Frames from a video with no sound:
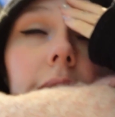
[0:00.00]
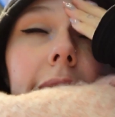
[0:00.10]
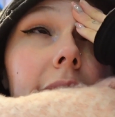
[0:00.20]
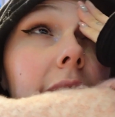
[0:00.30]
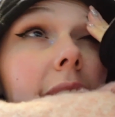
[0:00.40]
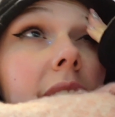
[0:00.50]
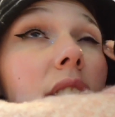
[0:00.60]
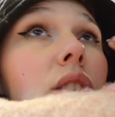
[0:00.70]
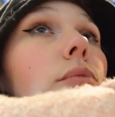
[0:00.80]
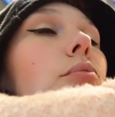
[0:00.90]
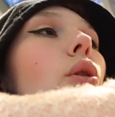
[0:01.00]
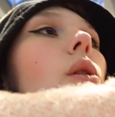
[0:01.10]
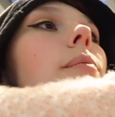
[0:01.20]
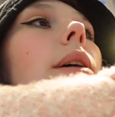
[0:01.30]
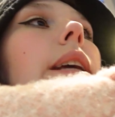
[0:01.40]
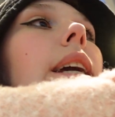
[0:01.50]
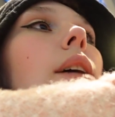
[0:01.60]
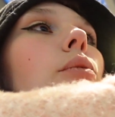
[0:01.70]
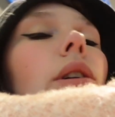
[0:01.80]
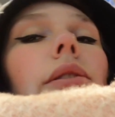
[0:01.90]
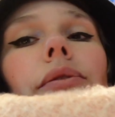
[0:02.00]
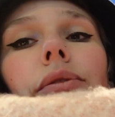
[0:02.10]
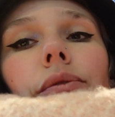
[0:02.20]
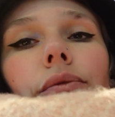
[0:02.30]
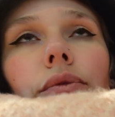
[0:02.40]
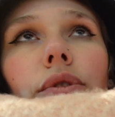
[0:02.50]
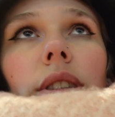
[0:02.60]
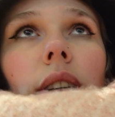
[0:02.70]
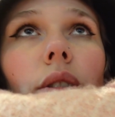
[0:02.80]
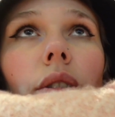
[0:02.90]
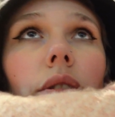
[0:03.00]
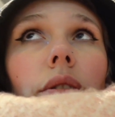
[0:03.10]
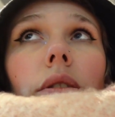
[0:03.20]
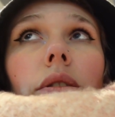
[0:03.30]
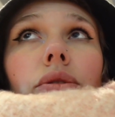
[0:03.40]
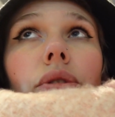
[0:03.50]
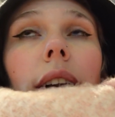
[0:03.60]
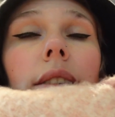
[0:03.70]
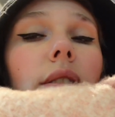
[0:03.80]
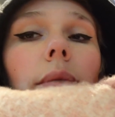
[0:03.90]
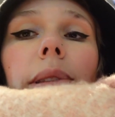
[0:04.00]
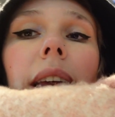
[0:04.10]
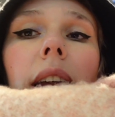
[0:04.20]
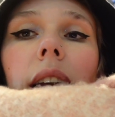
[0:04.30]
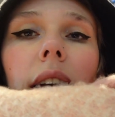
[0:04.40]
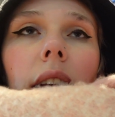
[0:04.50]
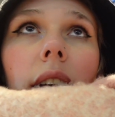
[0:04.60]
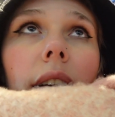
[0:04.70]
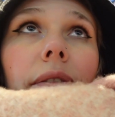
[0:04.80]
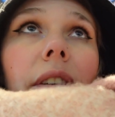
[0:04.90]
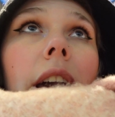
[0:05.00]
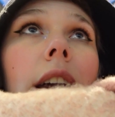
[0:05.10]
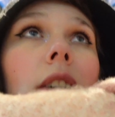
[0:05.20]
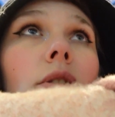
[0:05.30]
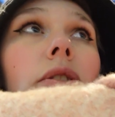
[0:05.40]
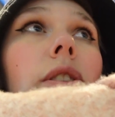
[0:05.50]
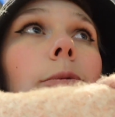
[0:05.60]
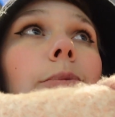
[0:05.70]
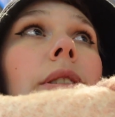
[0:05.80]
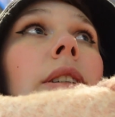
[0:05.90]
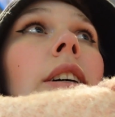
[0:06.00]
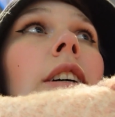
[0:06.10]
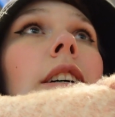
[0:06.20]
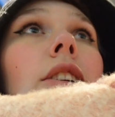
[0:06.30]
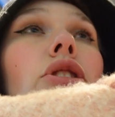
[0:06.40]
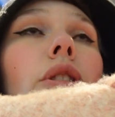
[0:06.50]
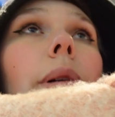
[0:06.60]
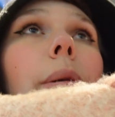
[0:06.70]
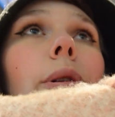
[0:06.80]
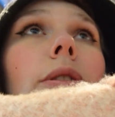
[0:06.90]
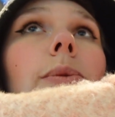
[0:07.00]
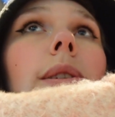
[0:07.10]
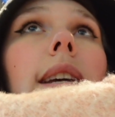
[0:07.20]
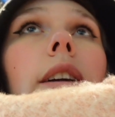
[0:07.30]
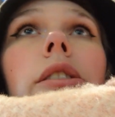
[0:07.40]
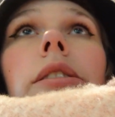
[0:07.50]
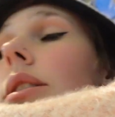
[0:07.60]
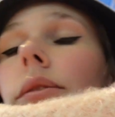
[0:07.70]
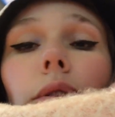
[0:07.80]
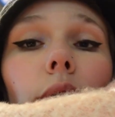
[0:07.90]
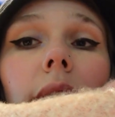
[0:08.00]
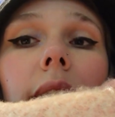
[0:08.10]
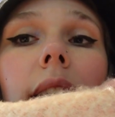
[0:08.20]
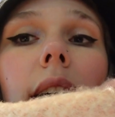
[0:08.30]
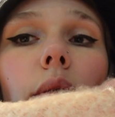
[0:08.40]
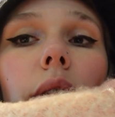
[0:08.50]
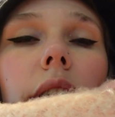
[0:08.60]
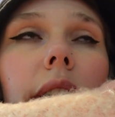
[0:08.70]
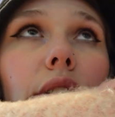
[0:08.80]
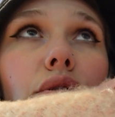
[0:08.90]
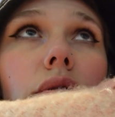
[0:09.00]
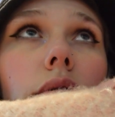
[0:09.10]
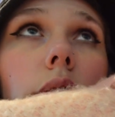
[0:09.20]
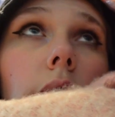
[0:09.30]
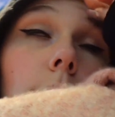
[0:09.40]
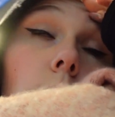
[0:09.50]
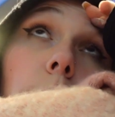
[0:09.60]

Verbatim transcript: If I had some more money, I would have still drank something at a cafe or something till my bus was here for like an hour and drew a little